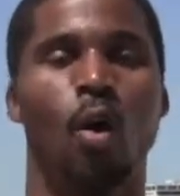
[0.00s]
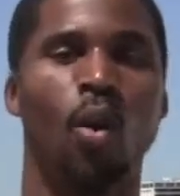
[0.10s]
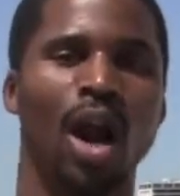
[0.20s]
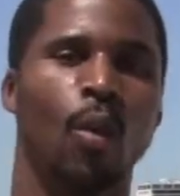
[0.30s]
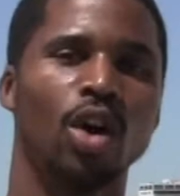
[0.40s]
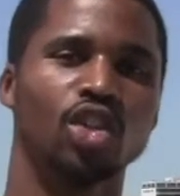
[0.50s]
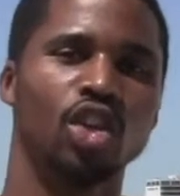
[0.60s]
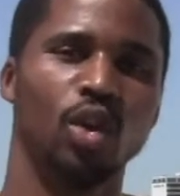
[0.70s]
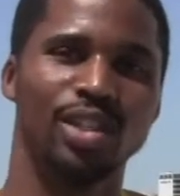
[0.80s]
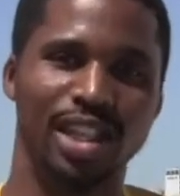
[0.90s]
What I want you
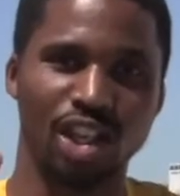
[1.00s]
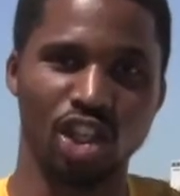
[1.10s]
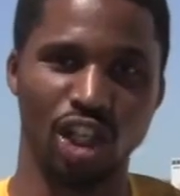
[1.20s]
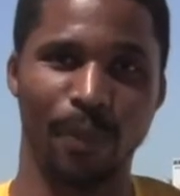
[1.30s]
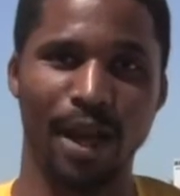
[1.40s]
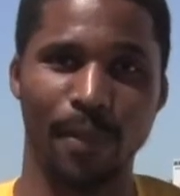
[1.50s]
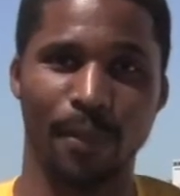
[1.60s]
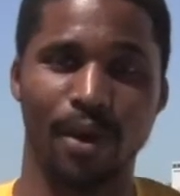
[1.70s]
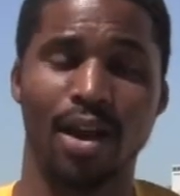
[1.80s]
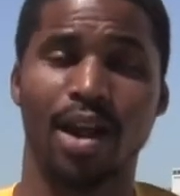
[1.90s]
to do is get a sheet of
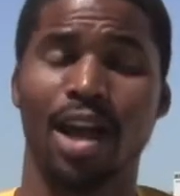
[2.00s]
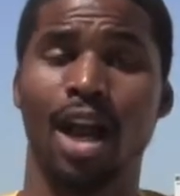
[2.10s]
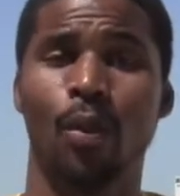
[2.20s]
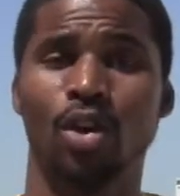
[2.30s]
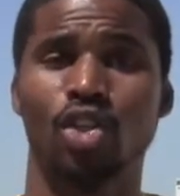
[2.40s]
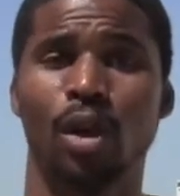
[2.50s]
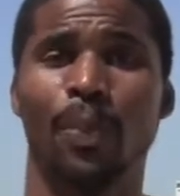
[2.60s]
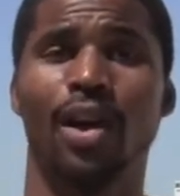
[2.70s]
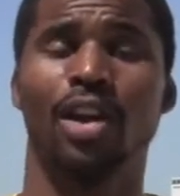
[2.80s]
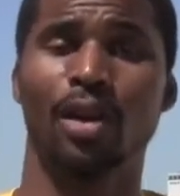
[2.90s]
paper and I want you to
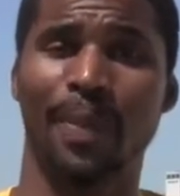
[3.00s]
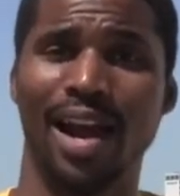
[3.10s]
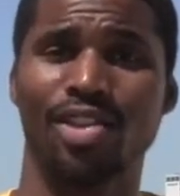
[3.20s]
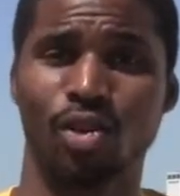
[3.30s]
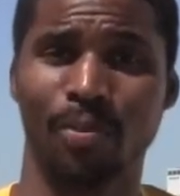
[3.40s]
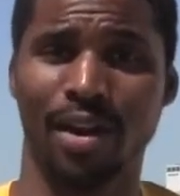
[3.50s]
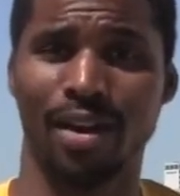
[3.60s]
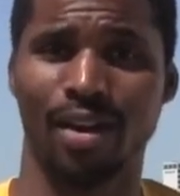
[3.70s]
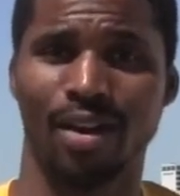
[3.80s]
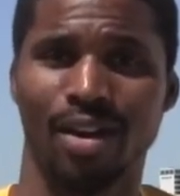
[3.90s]
put it in your bathroom
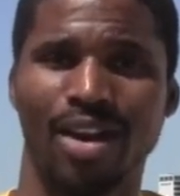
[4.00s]
mirror.